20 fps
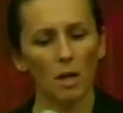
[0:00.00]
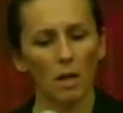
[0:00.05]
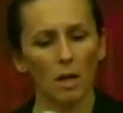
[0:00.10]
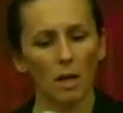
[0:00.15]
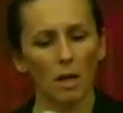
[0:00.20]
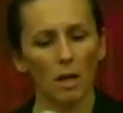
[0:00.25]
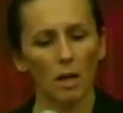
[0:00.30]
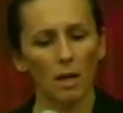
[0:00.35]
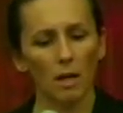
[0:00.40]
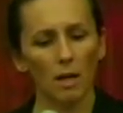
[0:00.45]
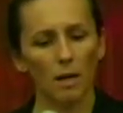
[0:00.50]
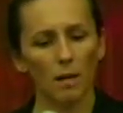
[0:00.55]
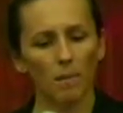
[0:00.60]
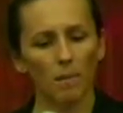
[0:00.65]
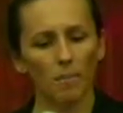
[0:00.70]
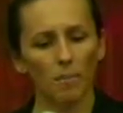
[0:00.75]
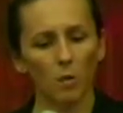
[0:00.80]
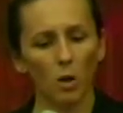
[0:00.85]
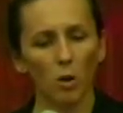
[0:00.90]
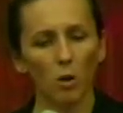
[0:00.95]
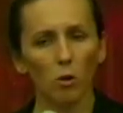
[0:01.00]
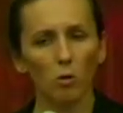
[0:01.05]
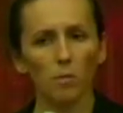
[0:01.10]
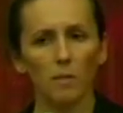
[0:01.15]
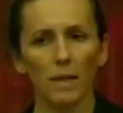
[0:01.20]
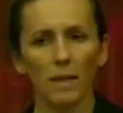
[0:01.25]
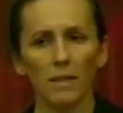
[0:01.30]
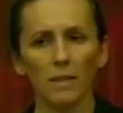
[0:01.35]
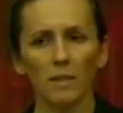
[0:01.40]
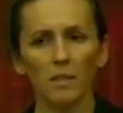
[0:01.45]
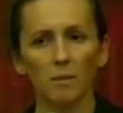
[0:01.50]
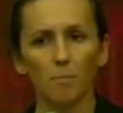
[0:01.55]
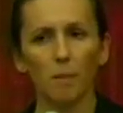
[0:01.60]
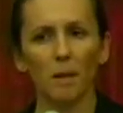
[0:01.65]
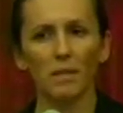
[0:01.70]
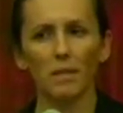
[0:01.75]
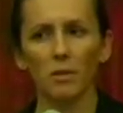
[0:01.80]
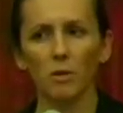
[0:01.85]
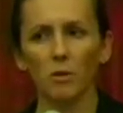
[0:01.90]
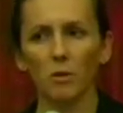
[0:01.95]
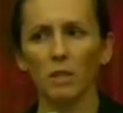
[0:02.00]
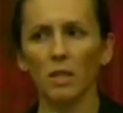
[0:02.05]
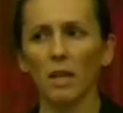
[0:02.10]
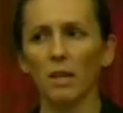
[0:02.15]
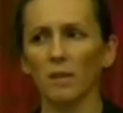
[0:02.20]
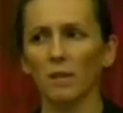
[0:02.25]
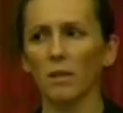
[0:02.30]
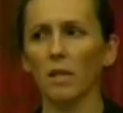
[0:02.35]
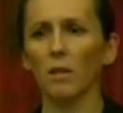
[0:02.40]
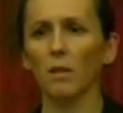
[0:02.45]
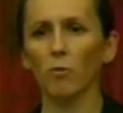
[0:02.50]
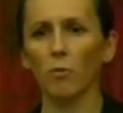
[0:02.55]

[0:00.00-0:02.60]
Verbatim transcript: Home lead and asbestos testing,